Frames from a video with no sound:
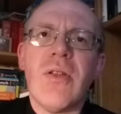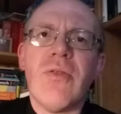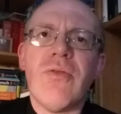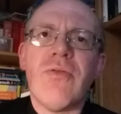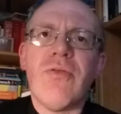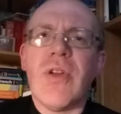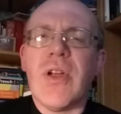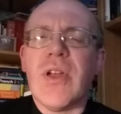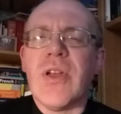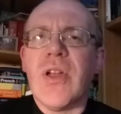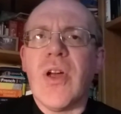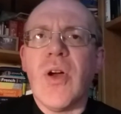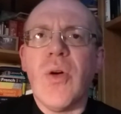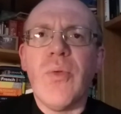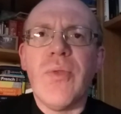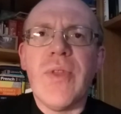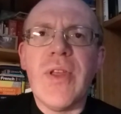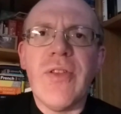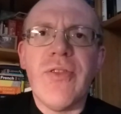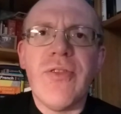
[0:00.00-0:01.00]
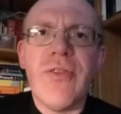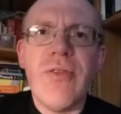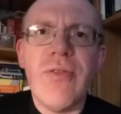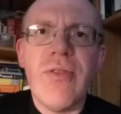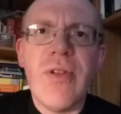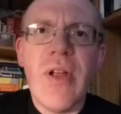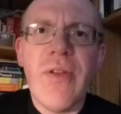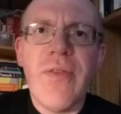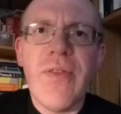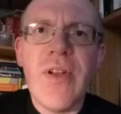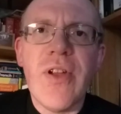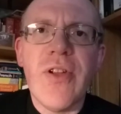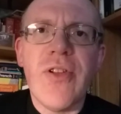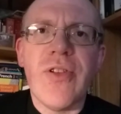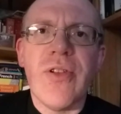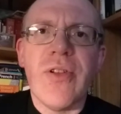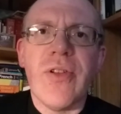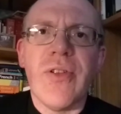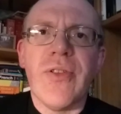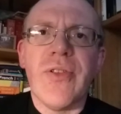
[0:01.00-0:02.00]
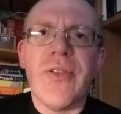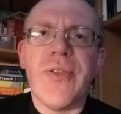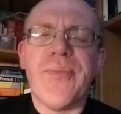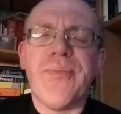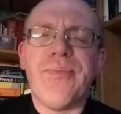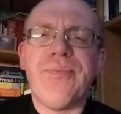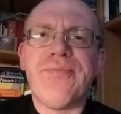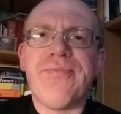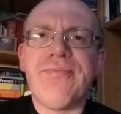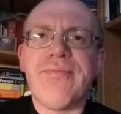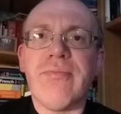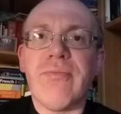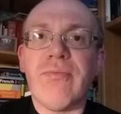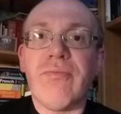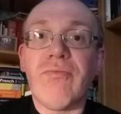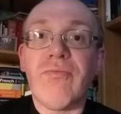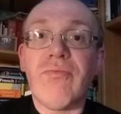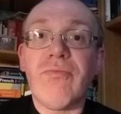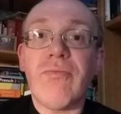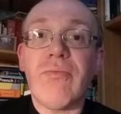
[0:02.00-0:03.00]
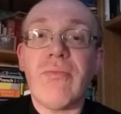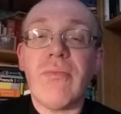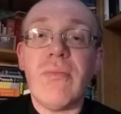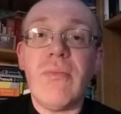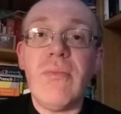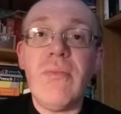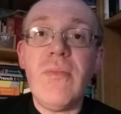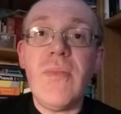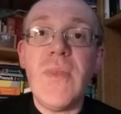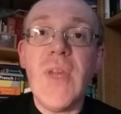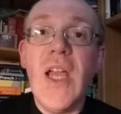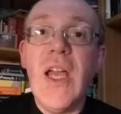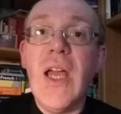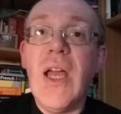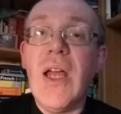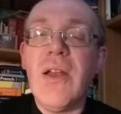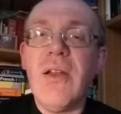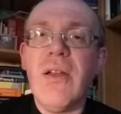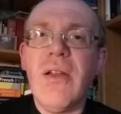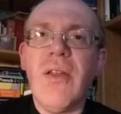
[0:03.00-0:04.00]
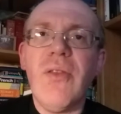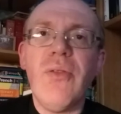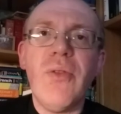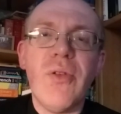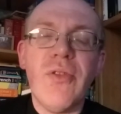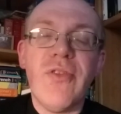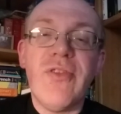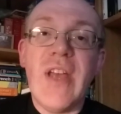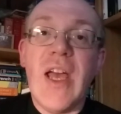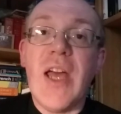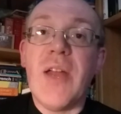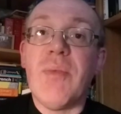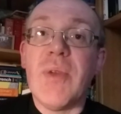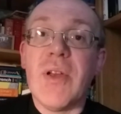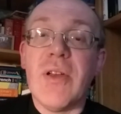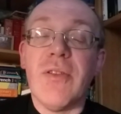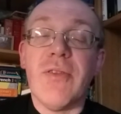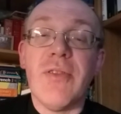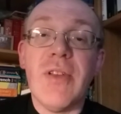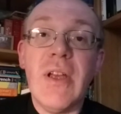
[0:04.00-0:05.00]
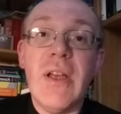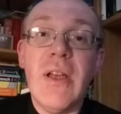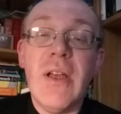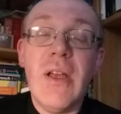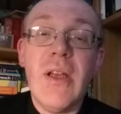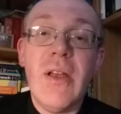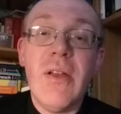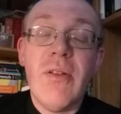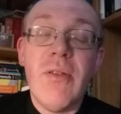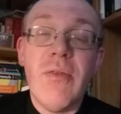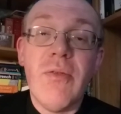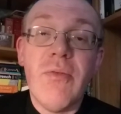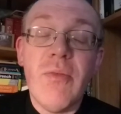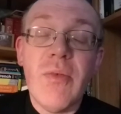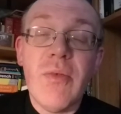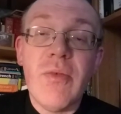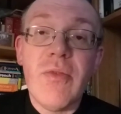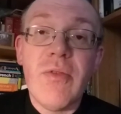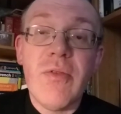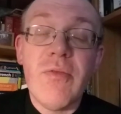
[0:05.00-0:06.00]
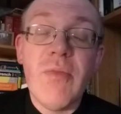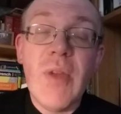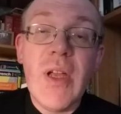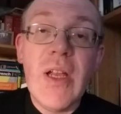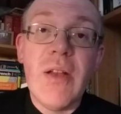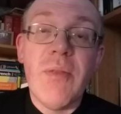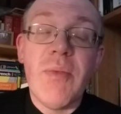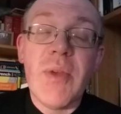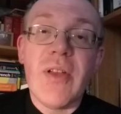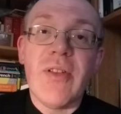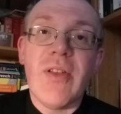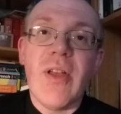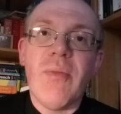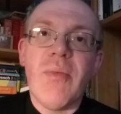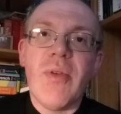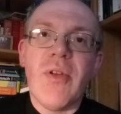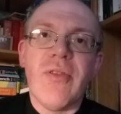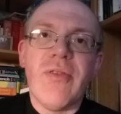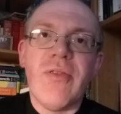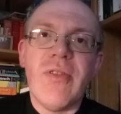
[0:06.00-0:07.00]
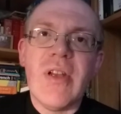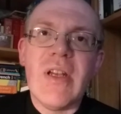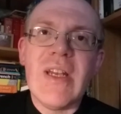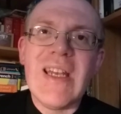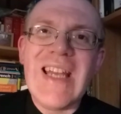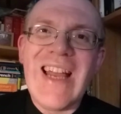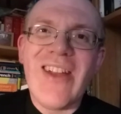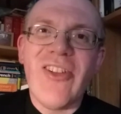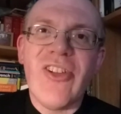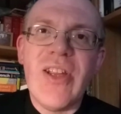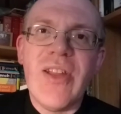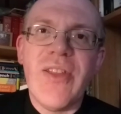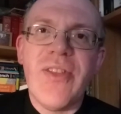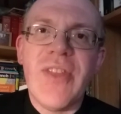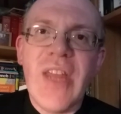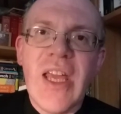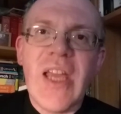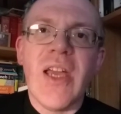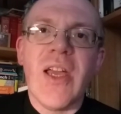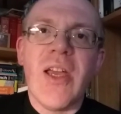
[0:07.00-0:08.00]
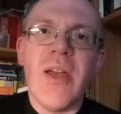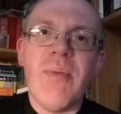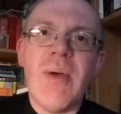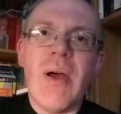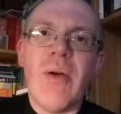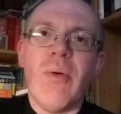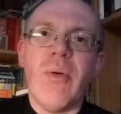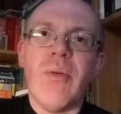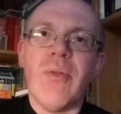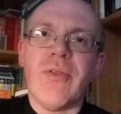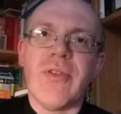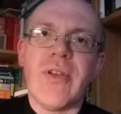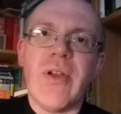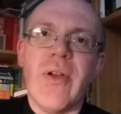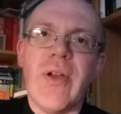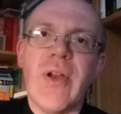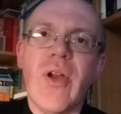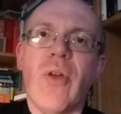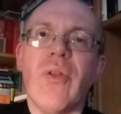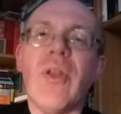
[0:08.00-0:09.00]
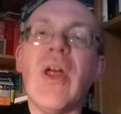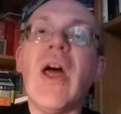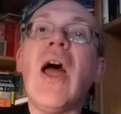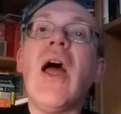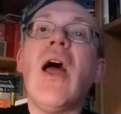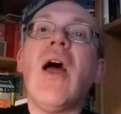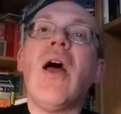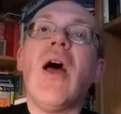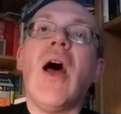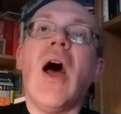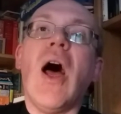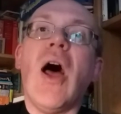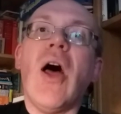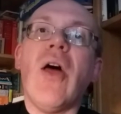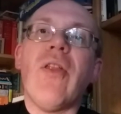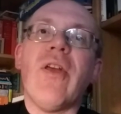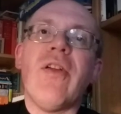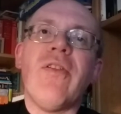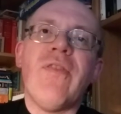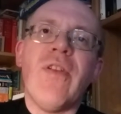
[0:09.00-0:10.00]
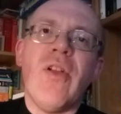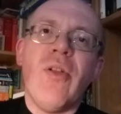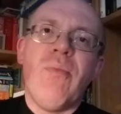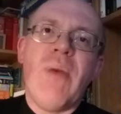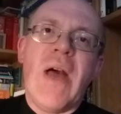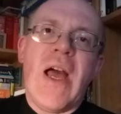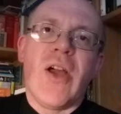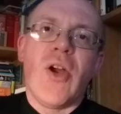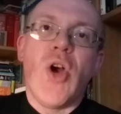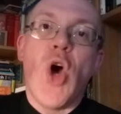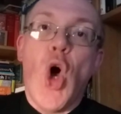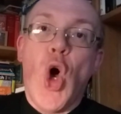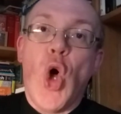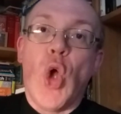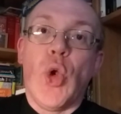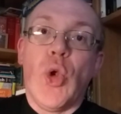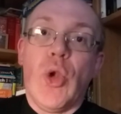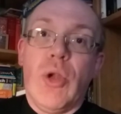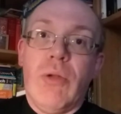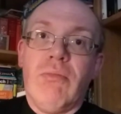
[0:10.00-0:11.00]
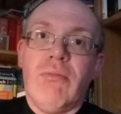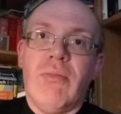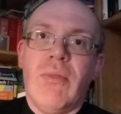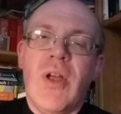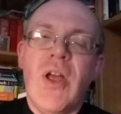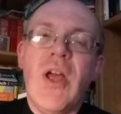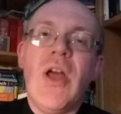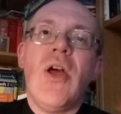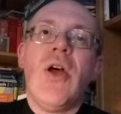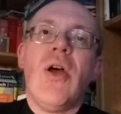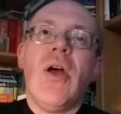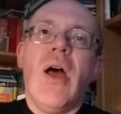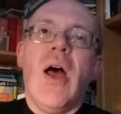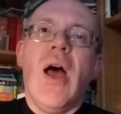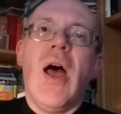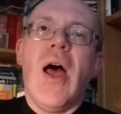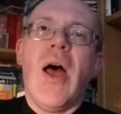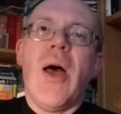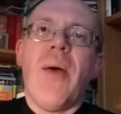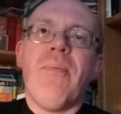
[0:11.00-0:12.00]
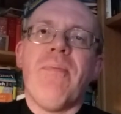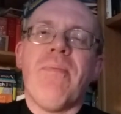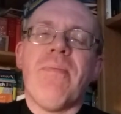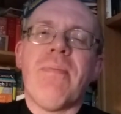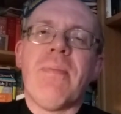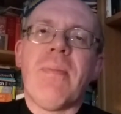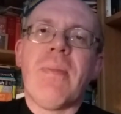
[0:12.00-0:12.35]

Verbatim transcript: trying to hold these two definitions. And I thought it was sad because mainly because that person didn't actually think about what was going on. Uh, they fell back on um,